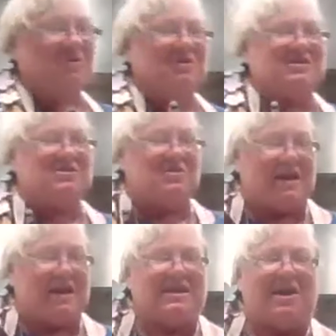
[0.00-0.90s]
but
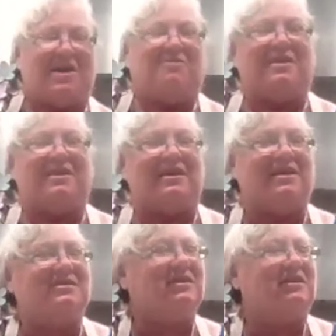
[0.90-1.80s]
so so
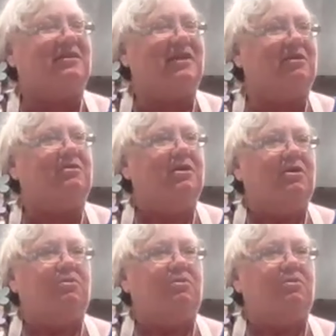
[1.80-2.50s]
that's how it is,